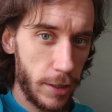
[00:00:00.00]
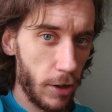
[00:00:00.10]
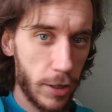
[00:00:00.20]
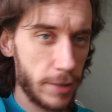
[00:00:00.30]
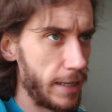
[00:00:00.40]

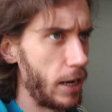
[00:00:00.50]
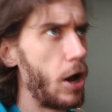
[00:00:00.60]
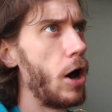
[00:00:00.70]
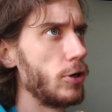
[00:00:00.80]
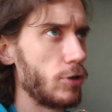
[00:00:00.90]
it could take
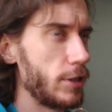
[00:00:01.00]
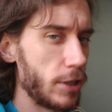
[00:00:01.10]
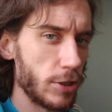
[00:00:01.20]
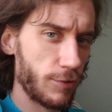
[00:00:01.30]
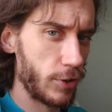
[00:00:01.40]
100
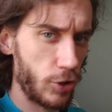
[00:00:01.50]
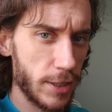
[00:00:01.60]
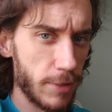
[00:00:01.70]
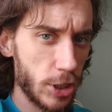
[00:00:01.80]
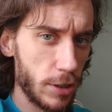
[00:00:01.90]
years for
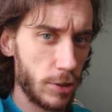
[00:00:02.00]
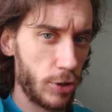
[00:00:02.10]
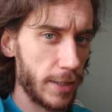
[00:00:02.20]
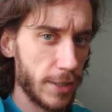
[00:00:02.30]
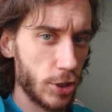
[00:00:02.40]
the
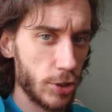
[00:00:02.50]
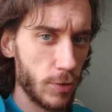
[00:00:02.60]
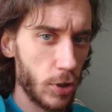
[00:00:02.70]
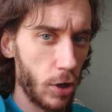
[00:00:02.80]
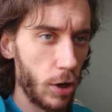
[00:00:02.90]
transition
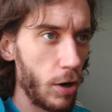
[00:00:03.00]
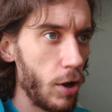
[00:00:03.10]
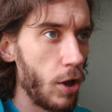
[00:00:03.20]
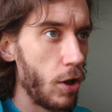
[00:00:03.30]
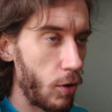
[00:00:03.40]
to occur,
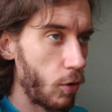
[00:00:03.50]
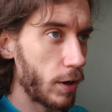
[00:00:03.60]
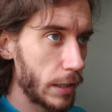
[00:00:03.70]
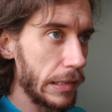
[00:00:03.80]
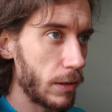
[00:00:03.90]
or
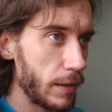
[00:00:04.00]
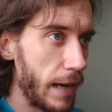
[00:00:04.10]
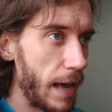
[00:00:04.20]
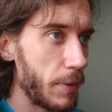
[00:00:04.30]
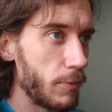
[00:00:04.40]
it could literally
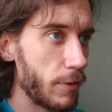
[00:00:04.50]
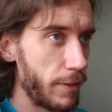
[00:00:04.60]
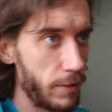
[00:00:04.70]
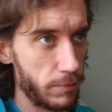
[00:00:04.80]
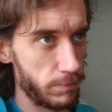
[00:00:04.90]
happen
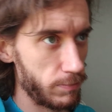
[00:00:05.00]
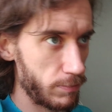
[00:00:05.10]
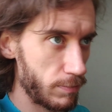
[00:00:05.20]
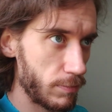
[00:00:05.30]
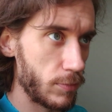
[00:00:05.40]
within
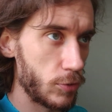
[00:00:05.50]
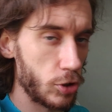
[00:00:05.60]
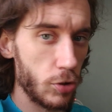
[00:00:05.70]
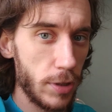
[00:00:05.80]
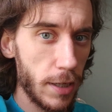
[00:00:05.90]

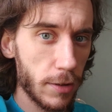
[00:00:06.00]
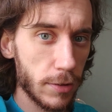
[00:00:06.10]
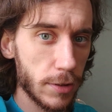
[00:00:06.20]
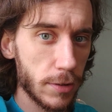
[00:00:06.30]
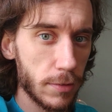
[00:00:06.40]
2
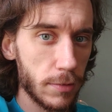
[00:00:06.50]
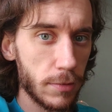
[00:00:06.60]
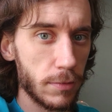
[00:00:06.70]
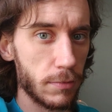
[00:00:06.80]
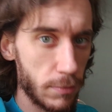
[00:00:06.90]
years,
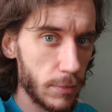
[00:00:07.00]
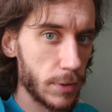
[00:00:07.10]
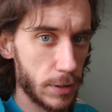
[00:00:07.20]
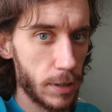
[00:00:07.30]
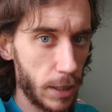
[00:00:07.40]

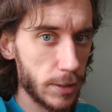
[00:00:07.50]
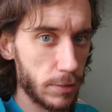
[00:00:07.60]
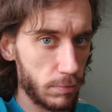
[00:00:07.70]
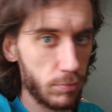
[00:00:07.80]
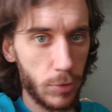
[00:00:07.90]

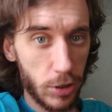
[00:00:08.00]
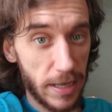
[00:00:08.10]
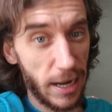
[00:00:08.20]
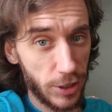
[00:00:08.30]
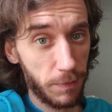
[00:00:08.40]
because
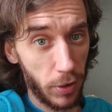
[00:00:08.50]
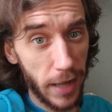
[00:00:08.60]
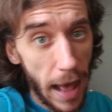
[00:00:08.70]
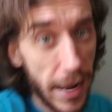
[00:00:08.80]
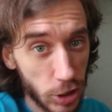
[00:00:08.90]
there's actually
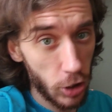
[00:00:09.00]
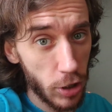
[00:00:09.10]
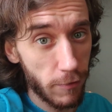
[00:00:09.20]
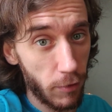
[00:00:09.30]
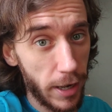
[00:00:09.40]
pretty high
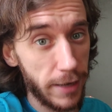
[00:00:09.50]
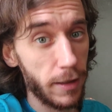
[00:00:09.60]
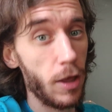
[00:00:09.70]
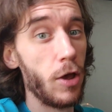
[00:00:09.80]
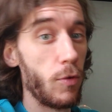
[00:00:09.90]
turnover rate
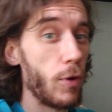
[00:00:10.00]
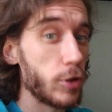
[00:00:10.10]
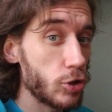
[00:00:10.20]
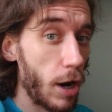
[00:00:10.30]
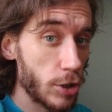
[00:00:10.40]

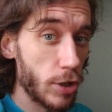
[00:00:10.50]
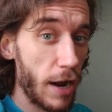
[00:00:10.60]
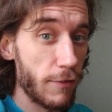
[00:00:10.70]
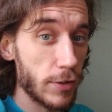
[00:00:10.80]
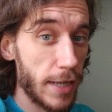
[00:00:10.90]
with truck
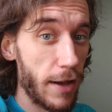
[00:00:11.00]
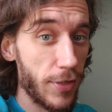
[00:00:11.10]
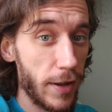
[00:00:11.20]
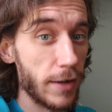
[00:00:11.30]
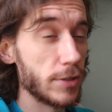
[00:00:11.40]
drivers
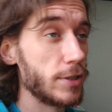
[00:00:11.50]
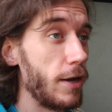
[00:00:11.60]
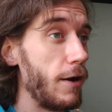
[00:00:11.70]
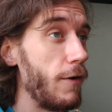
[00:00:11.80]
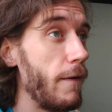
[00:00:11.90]
out there.
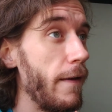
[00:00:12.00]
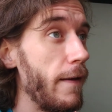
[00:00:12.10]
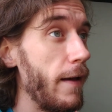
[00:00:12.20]
So